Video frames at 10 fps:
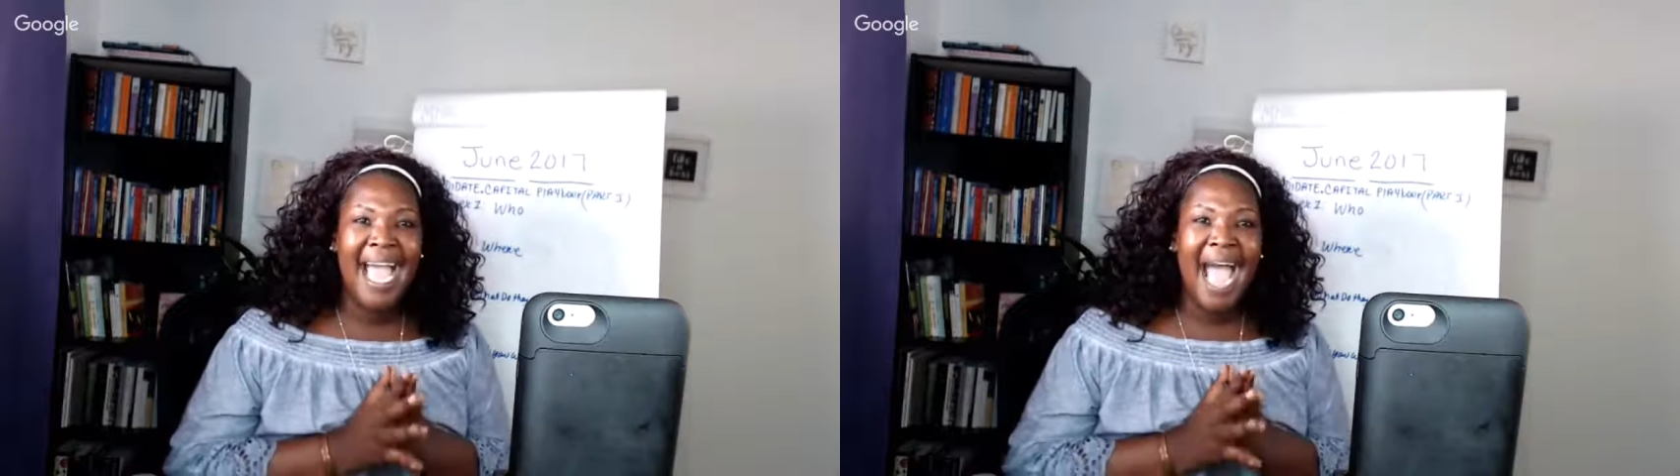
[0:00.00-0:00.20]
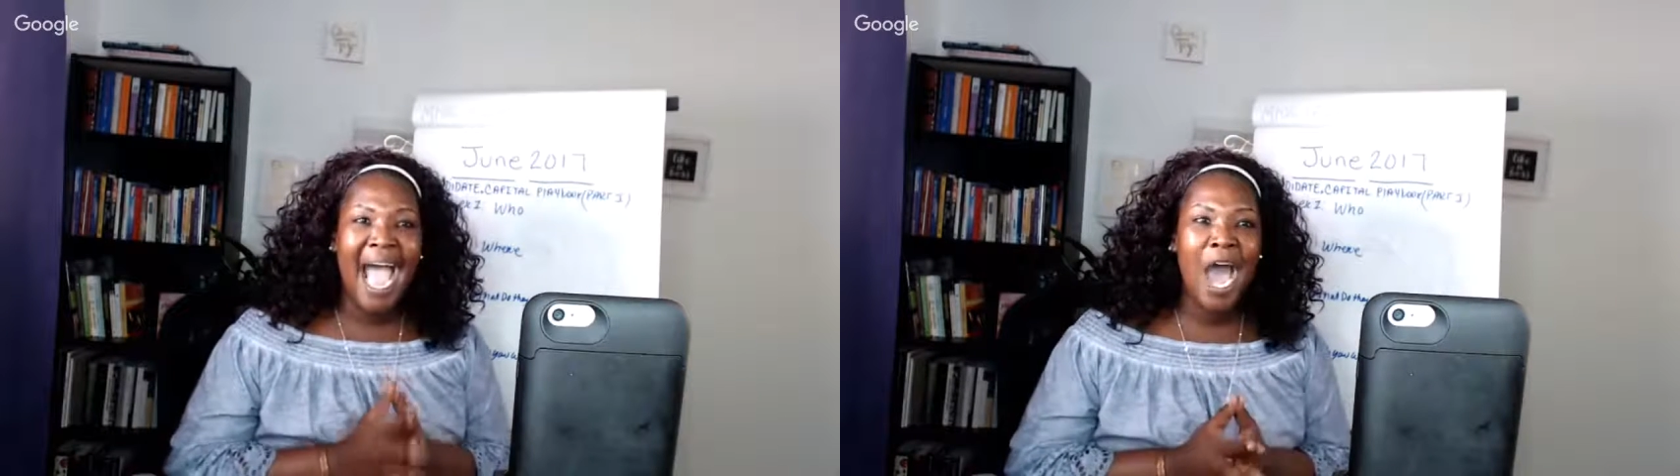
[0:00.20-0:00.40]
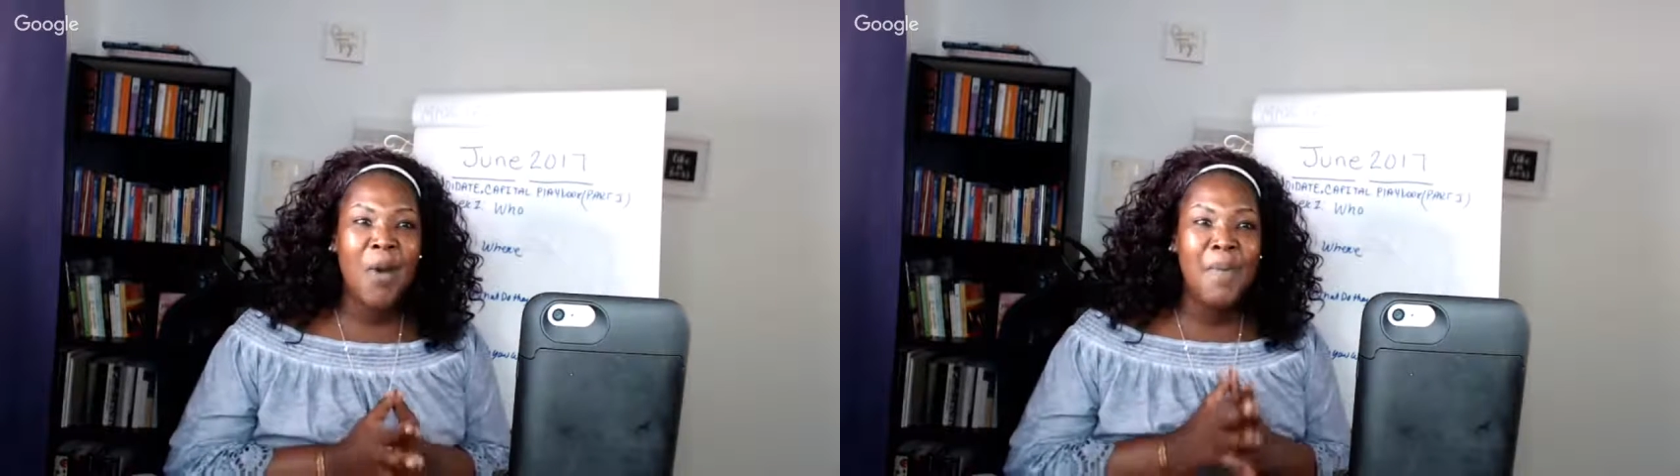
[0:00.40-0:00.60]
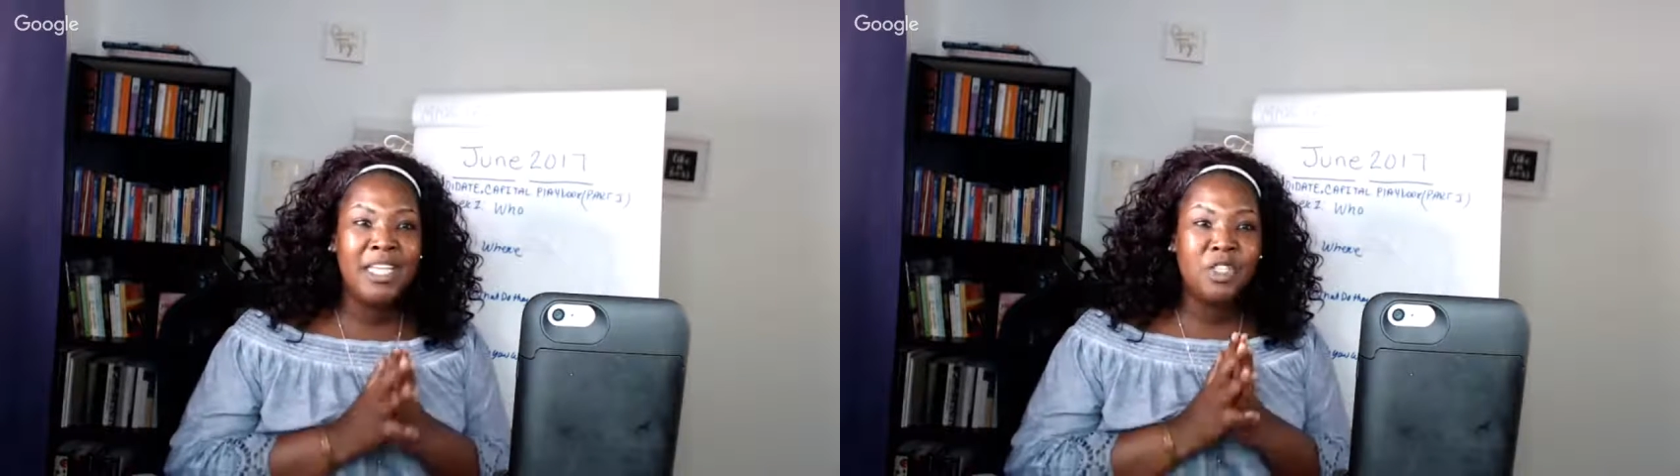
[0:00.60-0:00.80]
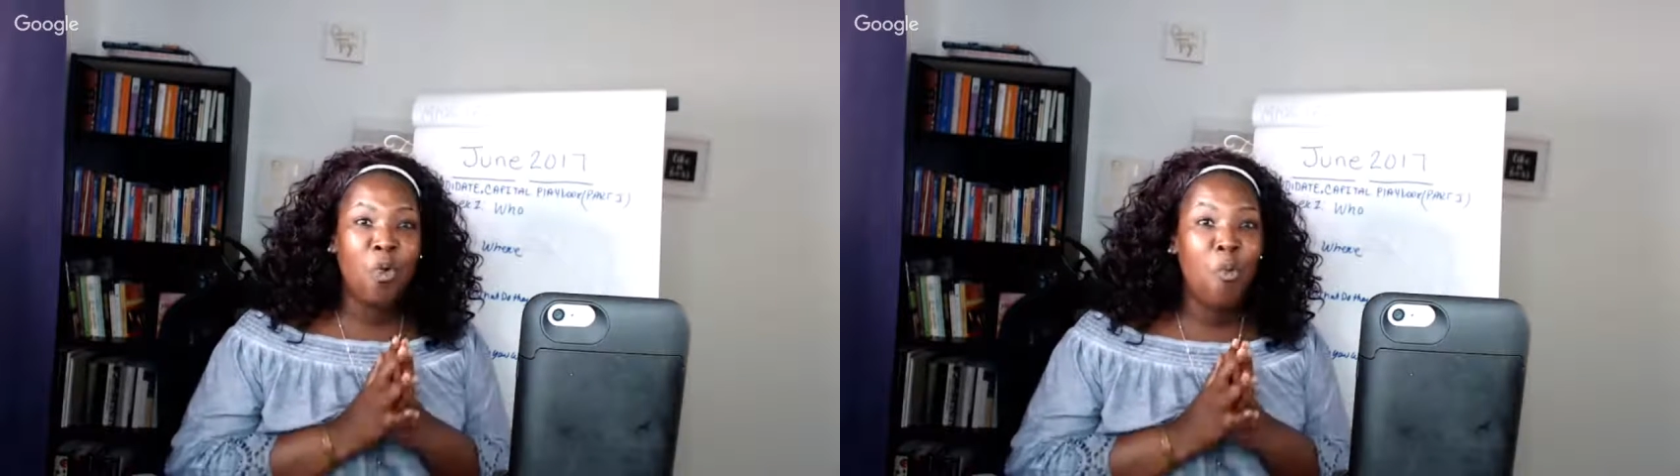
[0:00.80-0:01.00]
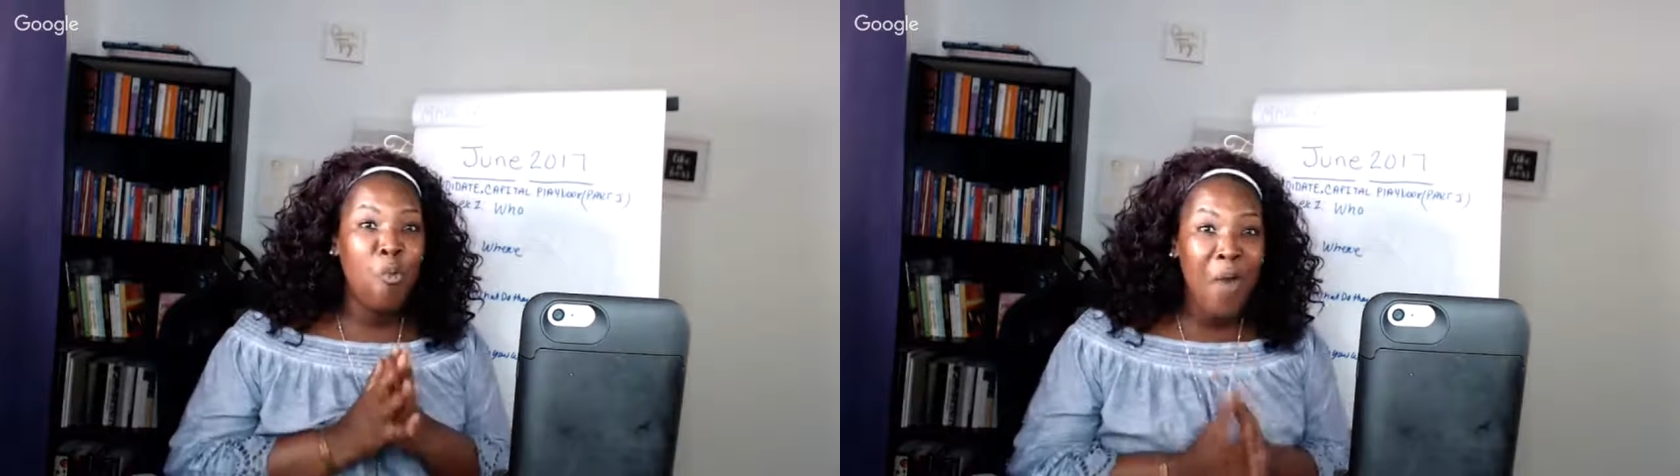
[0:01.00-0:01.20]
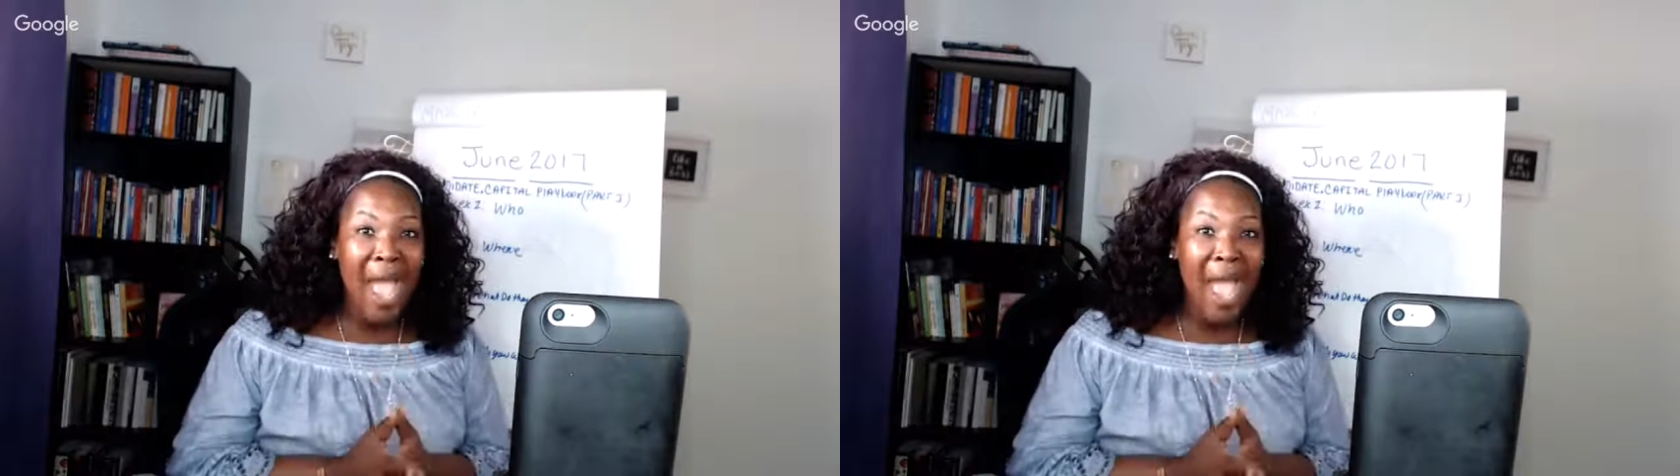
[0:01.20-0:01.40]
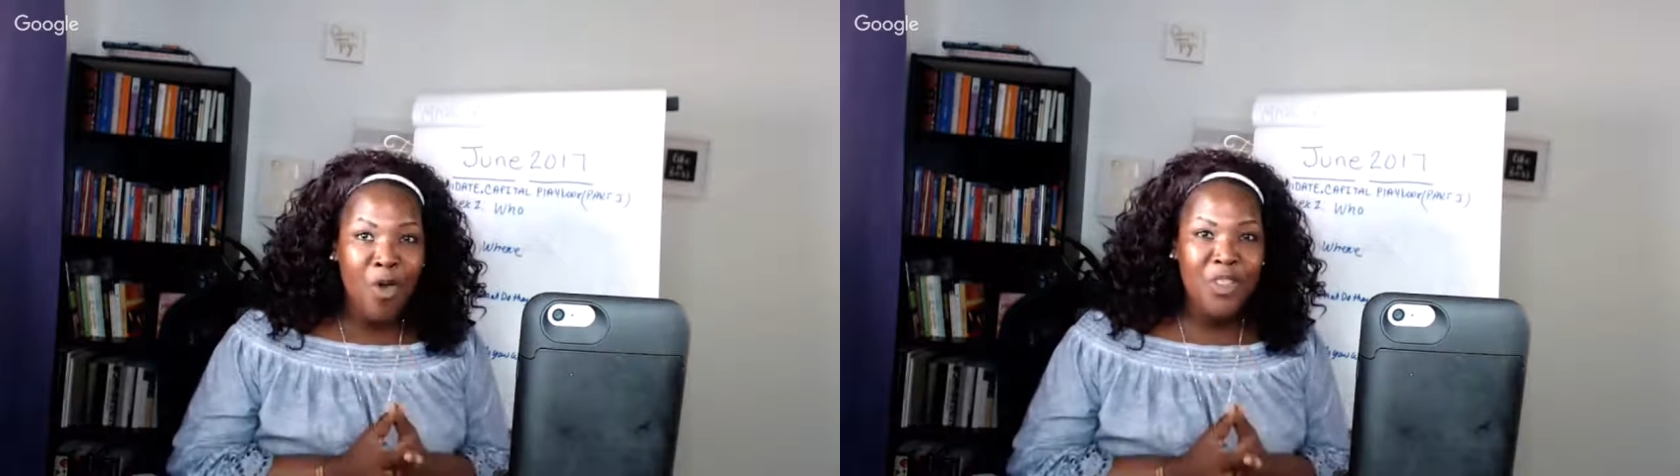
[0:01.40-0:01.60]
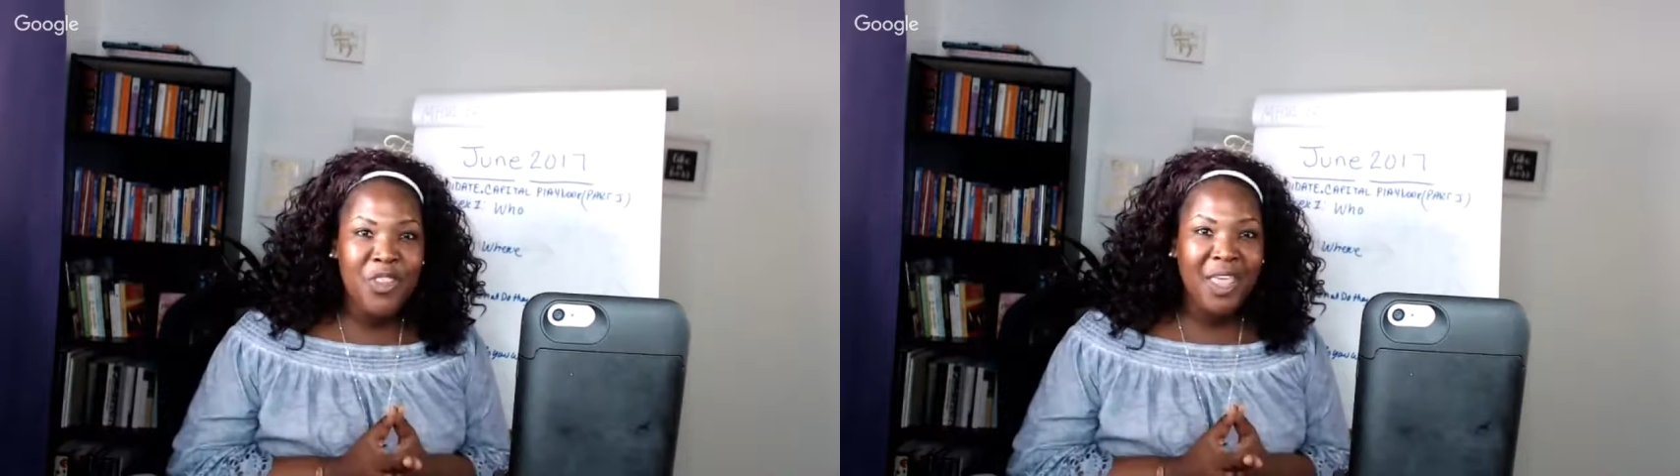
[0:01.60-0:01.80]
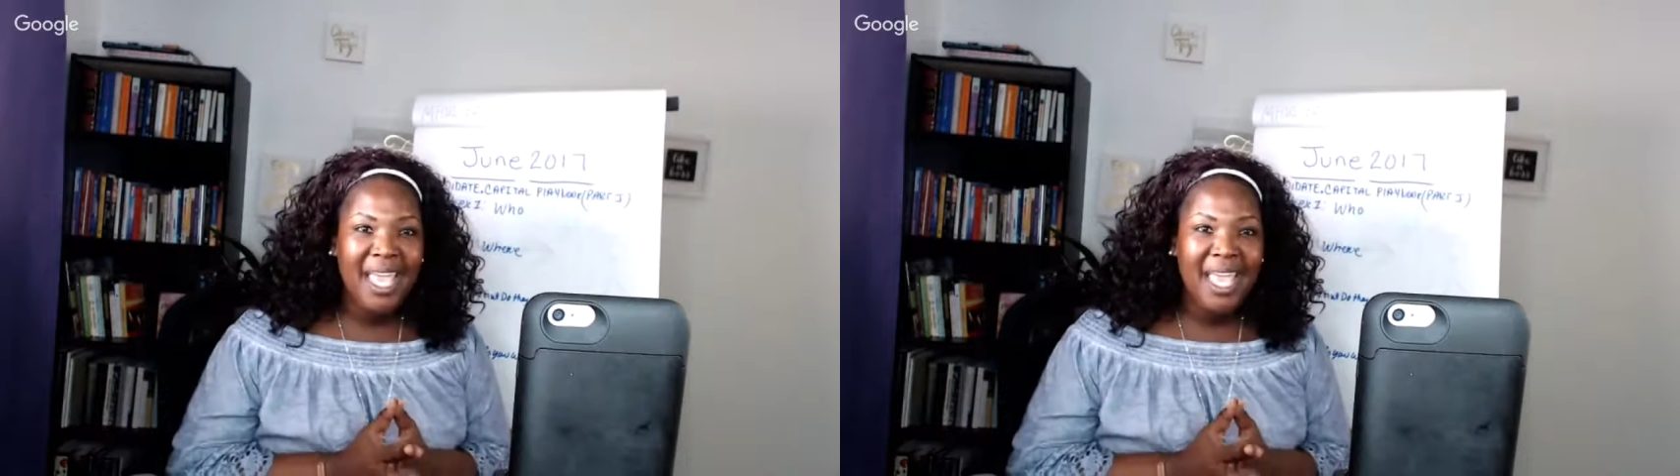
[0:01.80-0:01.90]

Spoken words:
how much wealth